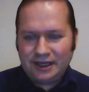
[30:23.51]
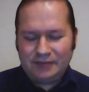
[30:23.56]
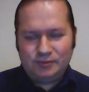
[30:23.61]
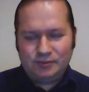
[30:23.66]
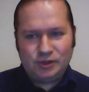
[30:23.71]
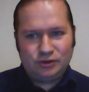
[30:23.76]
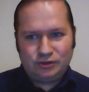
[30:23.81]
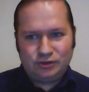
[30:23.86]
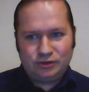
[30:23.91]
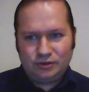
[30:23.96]
I'm
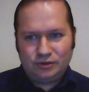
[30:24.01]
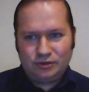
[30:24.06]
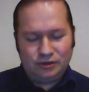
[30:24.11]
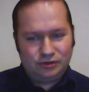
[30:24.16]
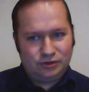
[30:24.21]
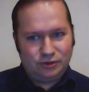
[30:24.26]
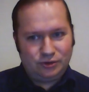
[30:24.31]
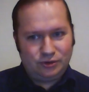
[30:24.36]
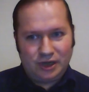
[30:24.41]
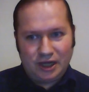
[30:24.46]
not
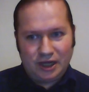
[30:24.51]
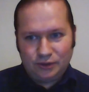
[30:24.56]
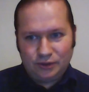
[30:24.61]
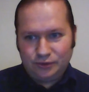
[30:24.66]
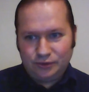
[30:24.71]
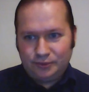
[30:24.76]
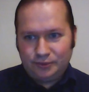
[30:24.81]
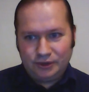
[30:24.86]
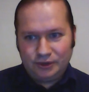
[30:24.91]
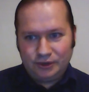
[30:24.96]
sure how
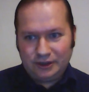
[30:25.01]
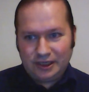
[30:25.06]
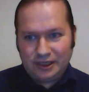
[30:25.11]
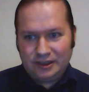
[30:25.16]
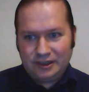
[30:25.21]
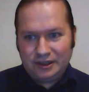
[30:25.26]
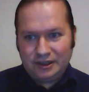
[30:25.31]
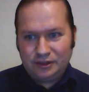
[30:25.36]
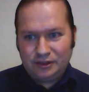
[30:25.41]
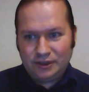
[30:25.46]
to put it
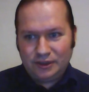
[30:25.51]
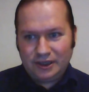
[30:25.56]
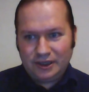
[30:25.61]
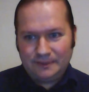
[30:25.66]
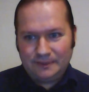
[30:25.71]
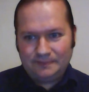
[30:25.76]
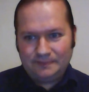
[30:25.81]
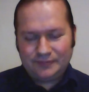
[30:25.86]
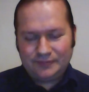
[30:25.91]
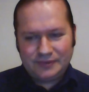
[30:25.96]
any other
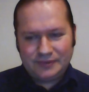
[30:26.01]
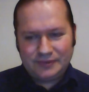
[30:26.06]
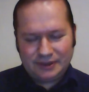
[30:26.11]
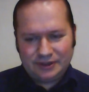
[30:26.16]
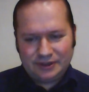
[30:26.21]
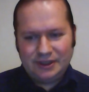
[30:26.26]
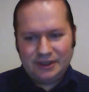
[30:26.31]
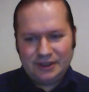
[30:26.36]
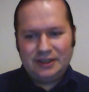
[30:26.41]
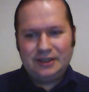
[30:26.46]
way,
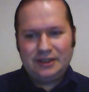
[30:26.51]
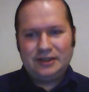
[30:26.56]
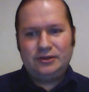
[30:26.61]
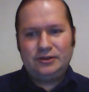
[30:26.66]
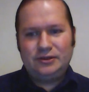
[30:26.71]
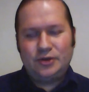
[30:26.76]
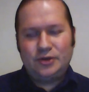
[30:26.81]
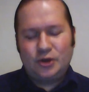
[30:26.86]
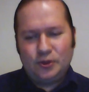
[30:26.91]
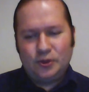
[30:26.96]
but
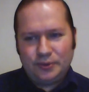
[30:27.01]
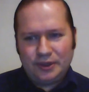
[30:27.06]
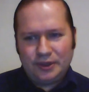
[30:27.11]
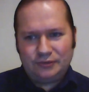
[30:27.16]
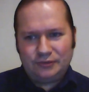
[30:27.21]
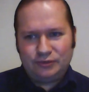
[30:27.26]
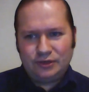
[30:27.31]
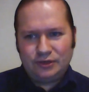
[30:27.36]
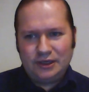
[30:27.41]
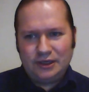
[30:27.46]
you open
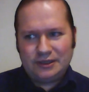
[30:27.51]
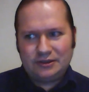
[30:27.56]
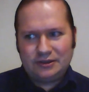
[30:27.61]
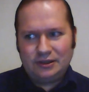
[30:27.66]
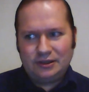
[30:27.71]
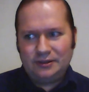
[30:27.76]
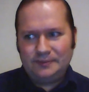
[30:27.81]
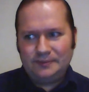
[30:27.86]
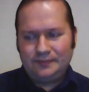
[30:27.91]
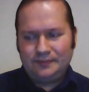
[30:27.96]
up for a
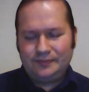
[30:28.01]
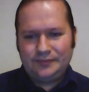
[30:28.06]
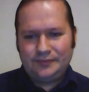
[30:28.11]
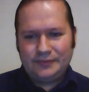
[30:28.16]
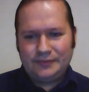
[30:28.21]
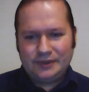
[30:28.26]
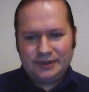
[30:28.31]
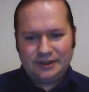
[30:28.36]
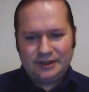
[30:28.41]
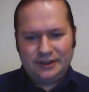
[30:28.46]
little,
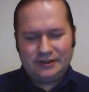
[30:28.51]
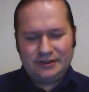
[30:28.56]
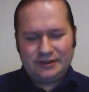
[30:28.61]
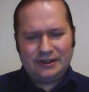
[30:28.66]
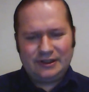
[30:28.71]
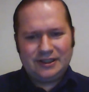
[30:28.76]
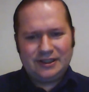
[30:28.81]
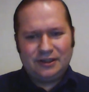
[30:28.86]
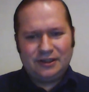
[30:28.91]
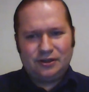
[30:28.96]
it's
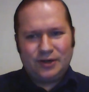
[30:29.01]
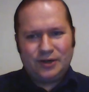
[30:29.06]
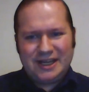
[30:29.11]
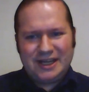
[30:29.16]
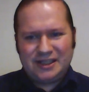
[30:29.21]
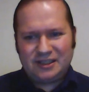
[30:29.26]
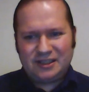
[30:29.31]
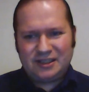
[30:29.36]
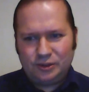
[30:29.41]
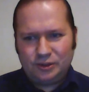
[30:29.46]
like a
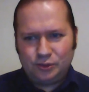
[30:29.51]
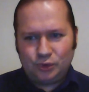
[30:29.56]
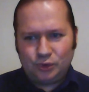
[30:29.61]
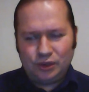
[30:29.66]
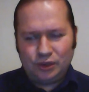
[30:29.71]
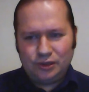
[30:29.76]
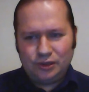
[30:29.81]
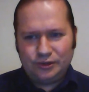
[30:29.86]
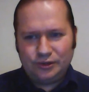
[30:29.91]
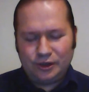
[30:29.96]
crack in a
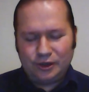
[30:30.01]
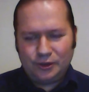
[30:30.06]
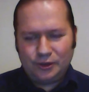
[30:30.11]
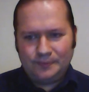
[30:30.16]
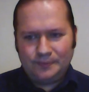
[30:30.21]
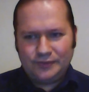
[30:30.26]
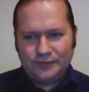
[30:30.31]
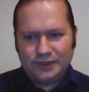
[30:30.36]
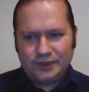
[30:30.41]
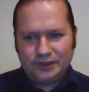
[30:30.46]

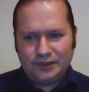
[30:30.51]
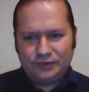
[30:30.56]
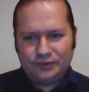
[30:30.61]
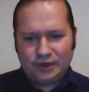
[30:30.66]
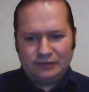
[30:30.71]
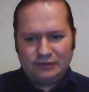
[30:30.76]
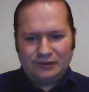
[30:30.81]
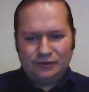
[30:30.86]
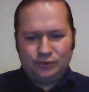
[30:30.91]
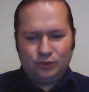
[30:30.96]
wall. If you
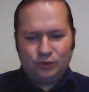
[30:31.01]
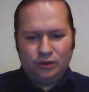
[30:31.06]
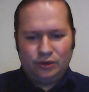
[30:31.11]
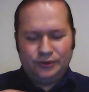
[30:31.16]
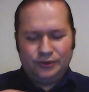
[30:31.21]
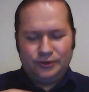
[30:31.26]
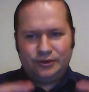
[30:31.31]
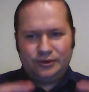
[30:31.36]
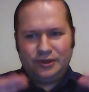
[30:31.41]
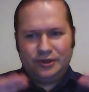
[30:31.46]
have a
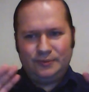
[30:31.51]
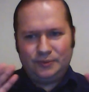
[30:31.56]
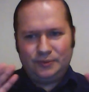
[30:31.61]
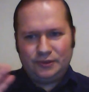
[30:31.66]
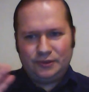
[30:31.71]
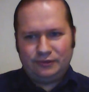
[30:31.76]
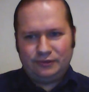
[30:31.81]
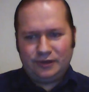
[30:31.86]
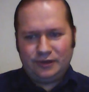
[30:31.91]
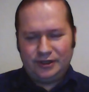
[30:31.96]
wall to keep
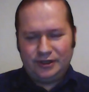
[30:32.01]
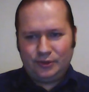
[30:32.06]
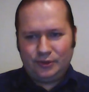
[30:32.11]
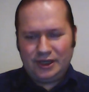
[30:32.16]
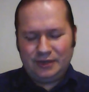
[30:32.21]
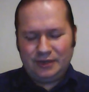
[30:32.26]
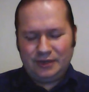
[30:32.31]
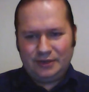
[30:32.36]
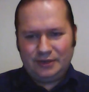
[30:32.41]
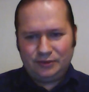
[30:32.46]
the flood
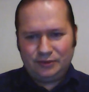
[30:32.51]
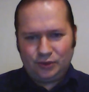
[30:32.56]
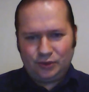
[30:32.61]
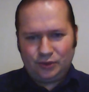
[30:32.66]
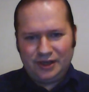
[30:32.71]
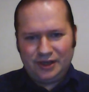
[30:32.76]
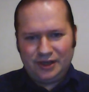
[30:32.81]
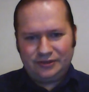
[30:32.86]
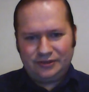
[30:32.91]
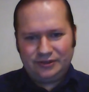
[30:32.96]
away, but
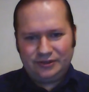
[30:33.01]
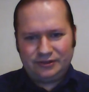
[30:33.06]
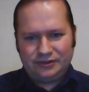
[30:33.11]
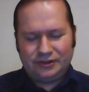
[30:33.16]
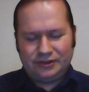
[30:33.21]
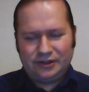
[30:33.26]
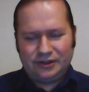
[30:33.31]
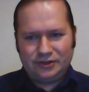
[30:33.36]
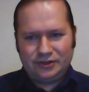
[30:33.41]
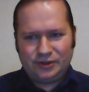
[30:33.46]
once it
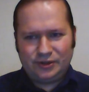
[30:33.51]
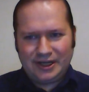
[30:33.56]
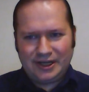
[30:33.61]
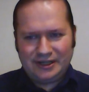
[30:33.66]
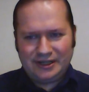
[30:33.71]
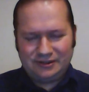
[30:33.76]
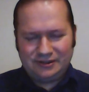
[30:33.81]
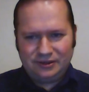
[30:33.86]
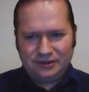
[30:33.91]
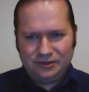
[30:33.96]
starts
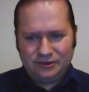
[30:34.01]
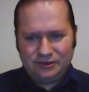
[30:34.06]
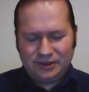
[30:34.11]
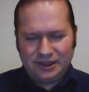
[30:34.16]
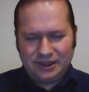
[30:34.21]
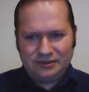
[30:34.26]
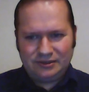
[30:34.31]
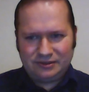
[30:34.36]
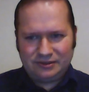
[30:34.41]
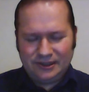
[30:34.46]
cracks and you
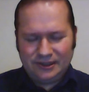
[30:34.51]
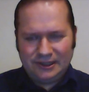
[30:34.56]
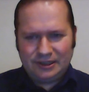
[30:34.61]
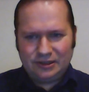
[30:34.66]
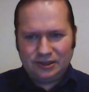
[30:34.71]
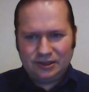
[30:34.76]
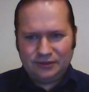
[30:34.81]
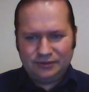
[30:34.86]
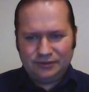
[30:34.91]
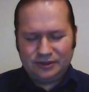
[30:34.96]
get a
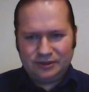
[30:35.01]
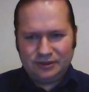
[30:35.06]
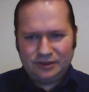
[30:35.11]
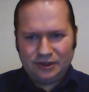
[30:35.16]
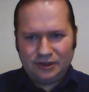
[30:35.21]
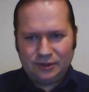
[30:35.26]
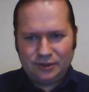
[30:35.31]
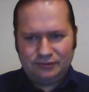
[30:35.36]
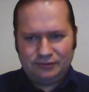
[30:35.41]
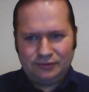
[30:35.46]
little of it
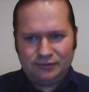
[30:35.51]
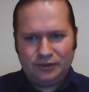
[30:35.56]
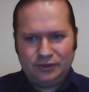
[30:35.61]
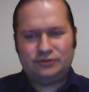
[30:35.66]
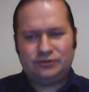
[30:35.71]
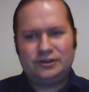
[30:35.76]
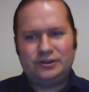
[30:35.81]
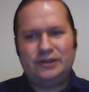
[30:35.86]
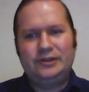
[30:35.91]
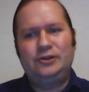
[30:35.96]
going through,
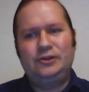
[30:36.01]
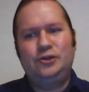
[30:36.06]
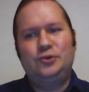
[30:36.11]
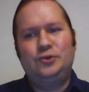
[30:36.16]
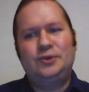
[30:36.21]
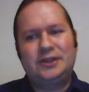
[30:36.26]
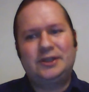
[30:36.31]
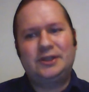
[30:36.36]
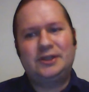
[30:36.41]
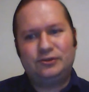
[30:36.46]
suddenly you
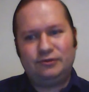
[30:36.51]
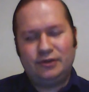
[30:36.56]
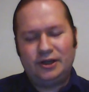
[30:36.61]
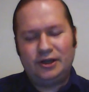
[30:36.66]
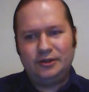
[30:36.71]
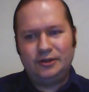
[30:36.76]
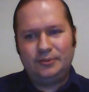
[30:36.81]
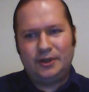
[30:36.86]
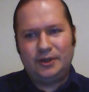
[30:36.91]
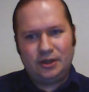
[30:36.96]
will get
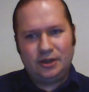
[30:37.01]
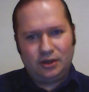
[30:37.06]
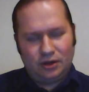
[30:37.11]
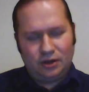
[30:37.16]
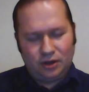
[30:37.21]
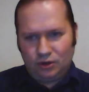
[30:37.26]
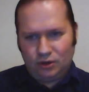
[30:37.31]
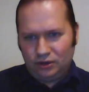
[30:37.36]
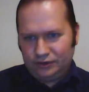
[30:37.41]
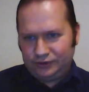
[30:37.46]
flooded by
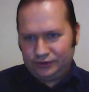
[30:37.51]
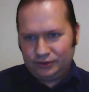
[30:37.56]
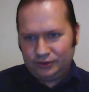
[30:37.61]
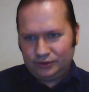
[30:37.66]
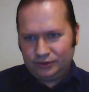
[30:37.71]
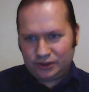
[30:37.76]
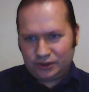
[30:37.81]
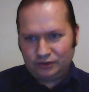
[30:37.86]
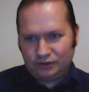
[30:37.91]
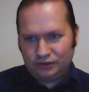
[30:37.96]
all
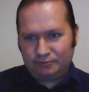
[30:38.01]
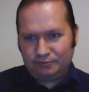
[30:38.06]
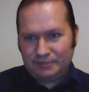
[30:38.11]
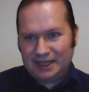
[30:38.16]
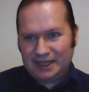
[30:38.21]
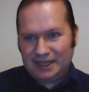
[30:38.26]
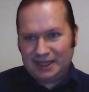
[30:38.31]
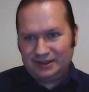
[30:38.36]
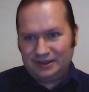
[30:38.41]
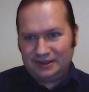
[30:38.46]
sorts of
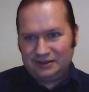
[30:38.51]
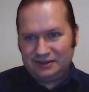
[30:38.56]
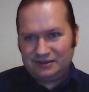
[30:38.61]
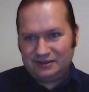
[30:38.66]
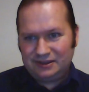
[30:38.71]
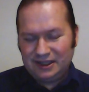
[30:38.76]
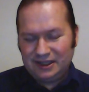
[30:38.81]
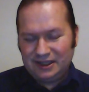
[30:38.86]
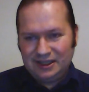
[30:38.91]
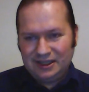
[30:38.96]

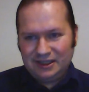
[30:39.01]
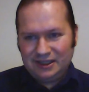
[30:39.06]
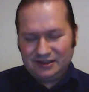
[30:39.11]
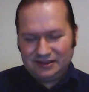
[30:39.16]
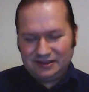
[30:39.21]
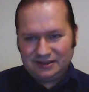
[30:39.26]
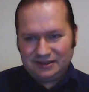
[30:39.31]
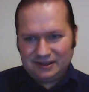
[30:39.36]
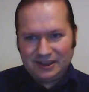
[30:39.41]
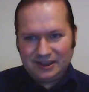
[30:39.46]
madness.
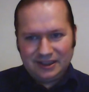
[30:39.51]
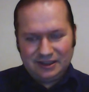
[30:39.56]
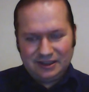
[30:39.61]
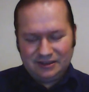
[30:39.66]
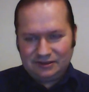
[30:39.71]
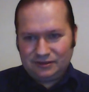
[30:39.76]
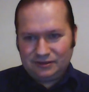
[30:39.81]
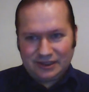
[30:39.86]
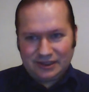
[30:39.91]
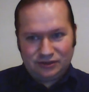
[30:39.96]

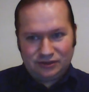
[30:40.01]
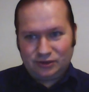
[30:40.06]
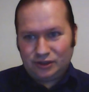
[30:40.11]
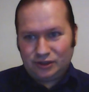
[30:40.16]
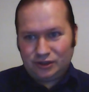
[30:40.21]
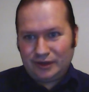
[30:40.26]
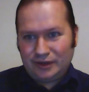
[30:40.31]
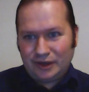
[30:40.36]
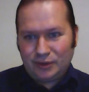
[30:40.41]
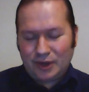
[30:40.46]
So that's
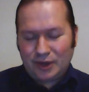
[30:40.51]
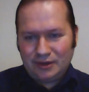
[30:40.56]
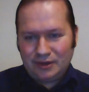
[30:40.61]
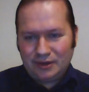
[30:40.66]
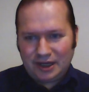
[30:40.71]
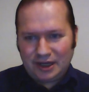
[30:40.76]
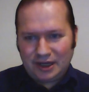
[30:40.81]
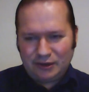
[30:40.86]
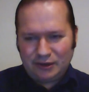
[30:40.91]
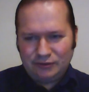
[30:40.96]
sort of
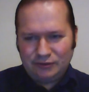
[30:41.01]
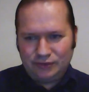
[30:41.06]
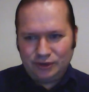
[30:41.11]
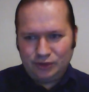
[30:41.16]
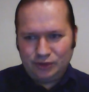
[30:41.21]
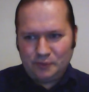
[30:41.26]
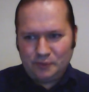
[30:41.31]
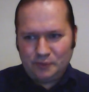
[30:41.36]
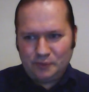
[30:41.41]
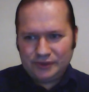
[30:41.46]
how I
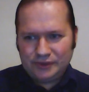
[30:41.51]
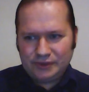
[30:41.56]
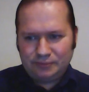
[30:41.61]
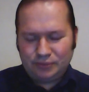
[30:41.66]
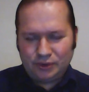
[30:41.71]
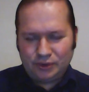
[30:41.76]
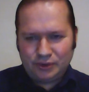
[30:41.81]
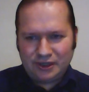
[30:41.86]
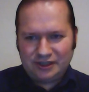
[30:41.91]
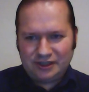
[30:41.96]
view
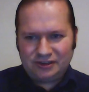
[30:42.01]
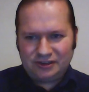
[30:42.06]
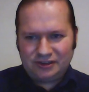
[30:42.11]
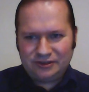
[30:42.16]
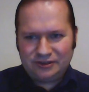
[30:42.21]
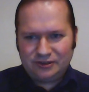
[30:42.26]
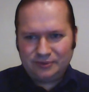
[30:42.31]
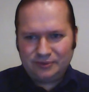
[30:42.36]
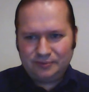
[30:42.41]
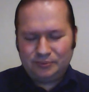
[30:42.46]

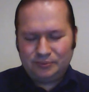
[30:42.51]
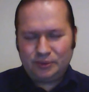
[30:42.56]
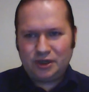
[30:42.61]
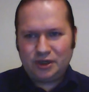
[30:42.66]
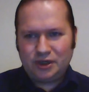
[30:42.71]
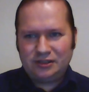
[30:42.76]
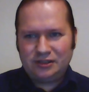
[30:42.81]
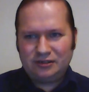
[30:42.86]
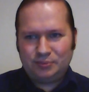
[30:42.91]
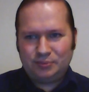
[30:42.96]
progressivism,
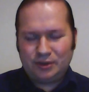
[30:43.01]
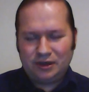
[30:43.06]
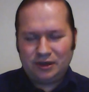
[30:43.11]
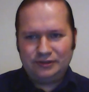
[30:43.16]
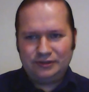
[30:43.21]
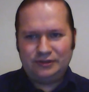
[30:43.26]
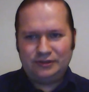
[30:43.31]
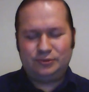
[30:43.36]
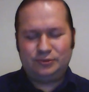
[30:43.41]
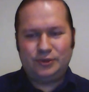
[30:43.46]
progressive
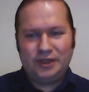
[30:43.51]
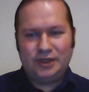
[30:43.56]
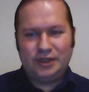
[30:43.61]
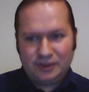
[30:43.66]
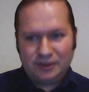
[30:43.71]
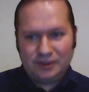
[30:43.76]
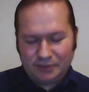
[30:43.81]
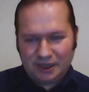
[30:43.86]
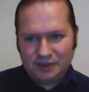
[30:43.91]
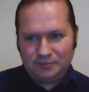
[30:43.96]
policies, whatever
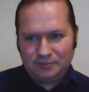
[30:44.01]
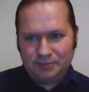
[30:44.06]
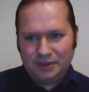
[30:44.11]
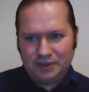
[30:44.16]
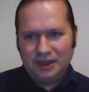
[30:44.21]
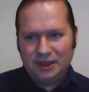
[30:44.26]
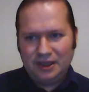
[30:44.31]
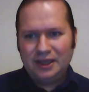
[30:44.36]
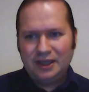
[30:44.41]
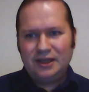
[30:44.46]
it might
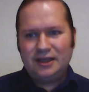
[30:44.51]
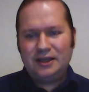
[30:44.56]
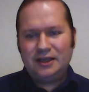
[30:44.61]
be.